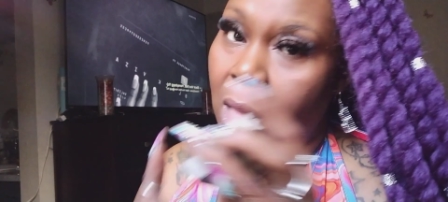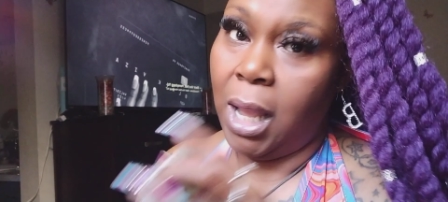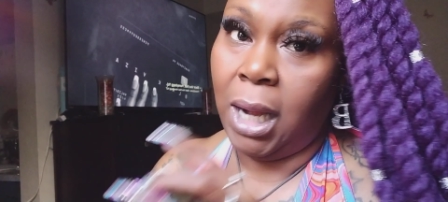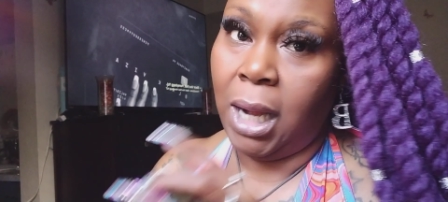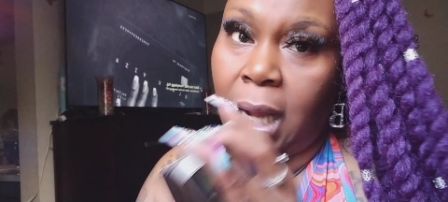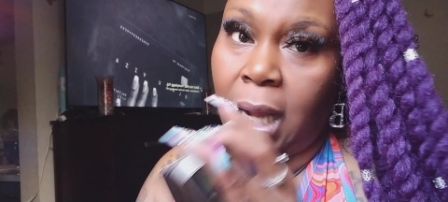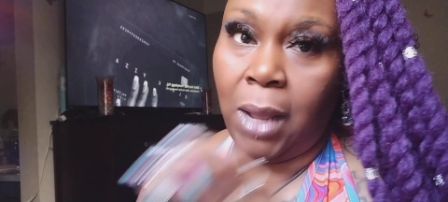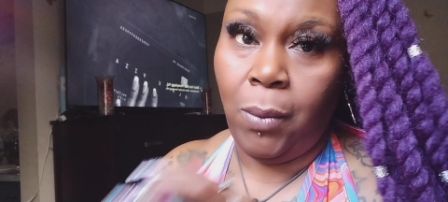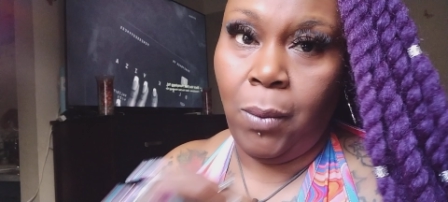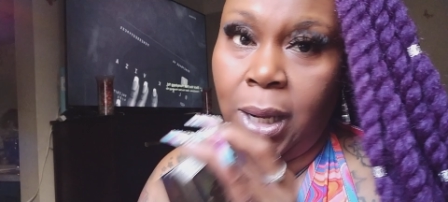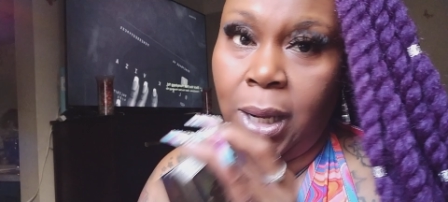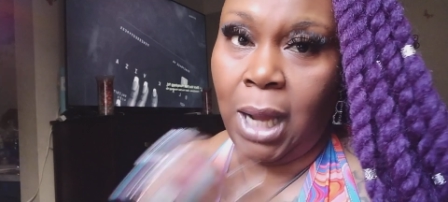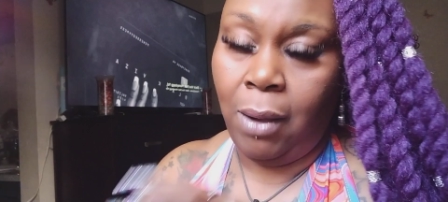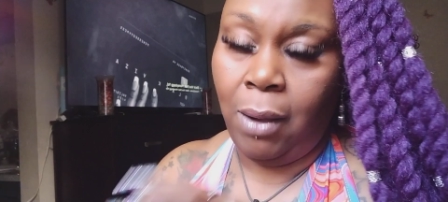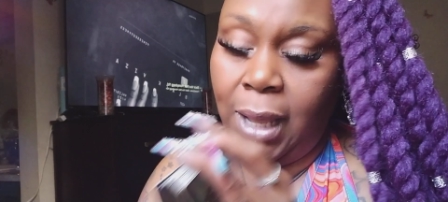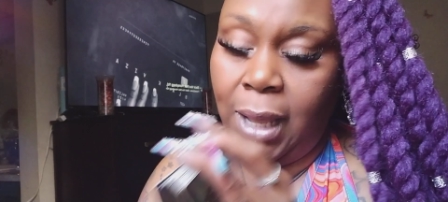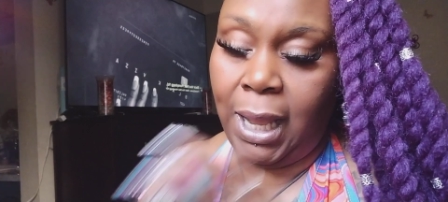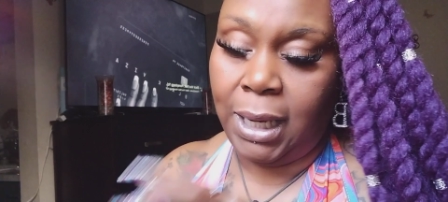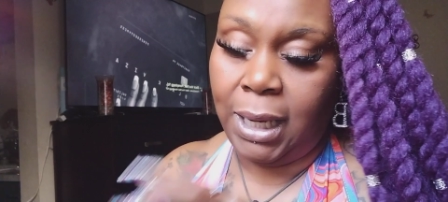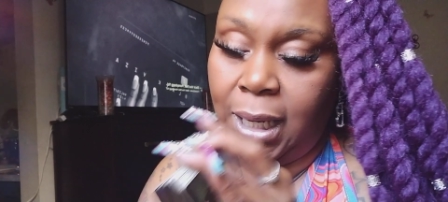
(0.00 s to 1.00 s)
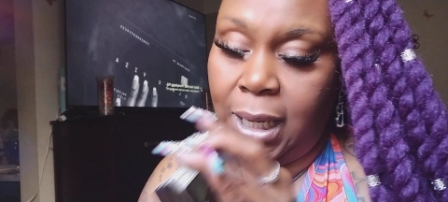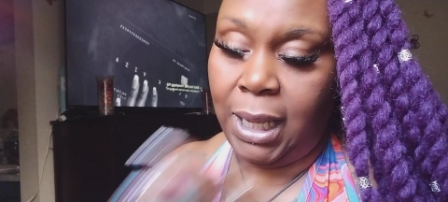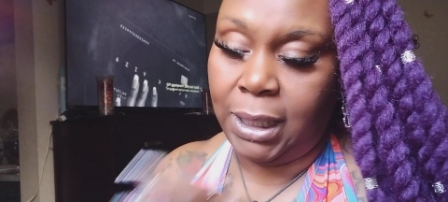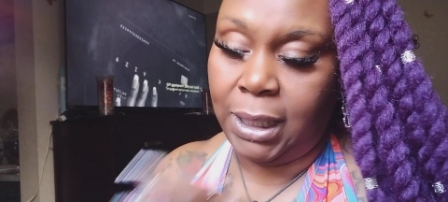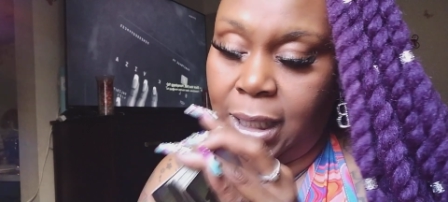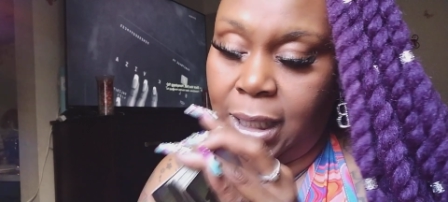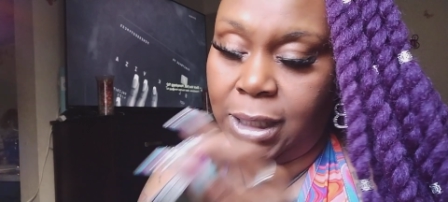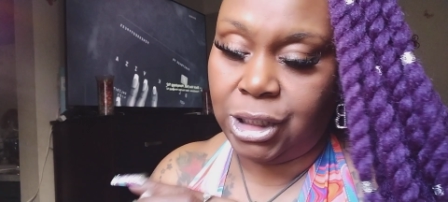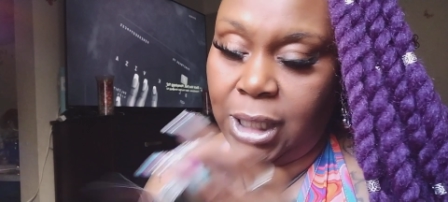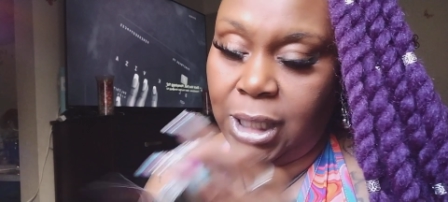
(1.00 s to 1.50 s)
And they went on here and did
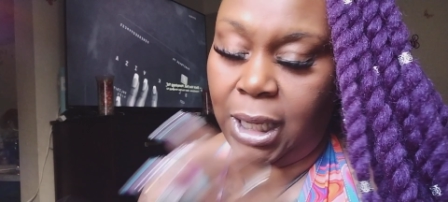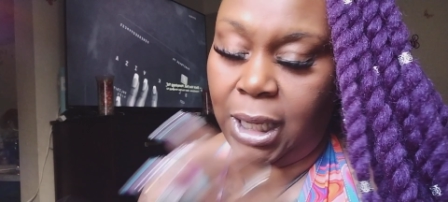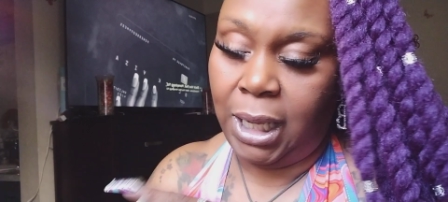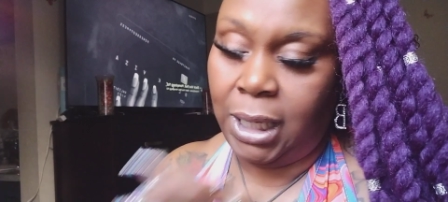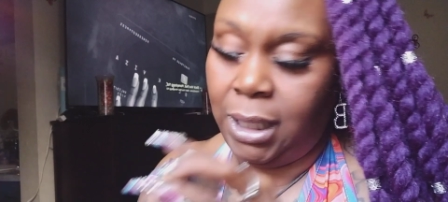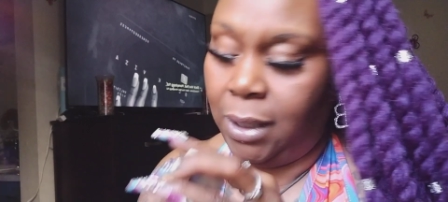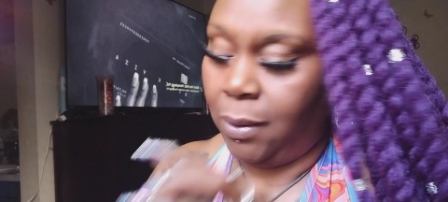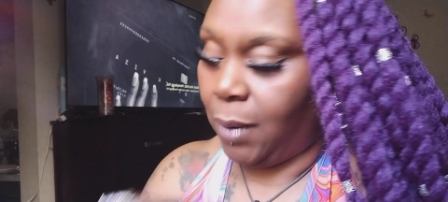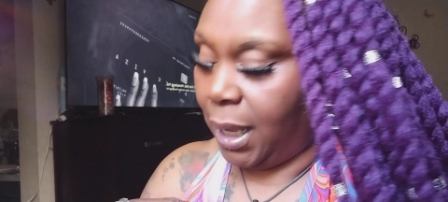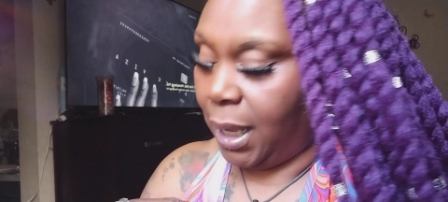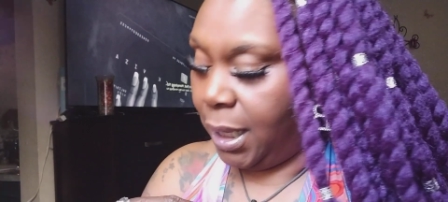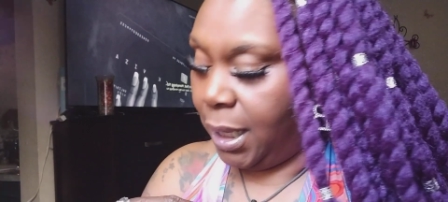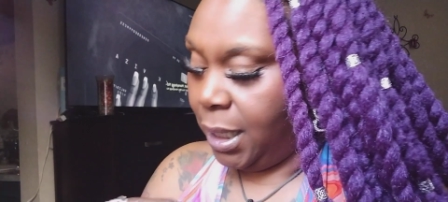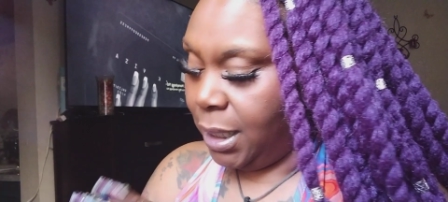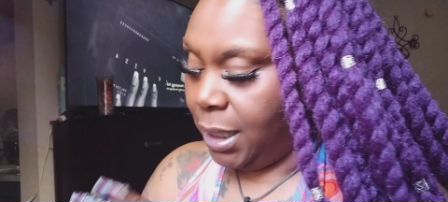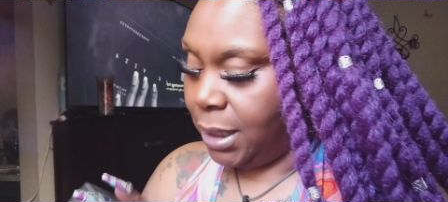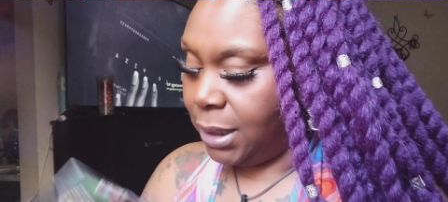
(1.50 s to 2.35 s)
this shit anyway.